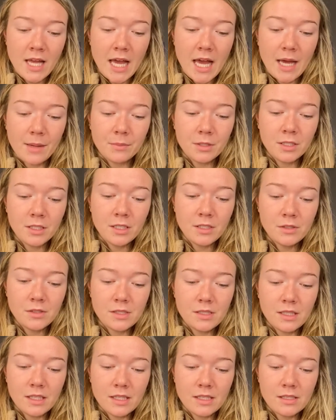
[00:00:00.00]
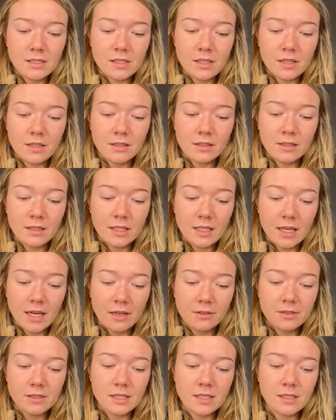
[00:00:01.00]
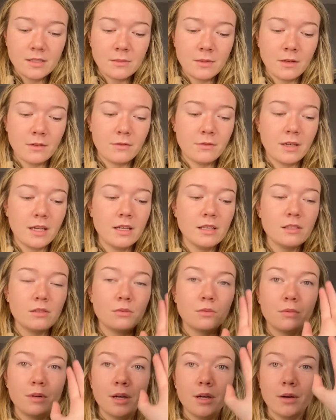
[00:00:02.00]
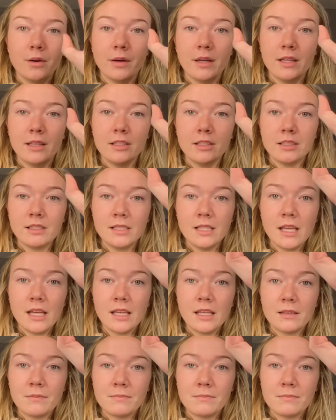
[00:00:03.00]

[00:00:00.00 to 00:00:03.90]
I'm gonna use this on the outsides of my face. Whoa, it looks like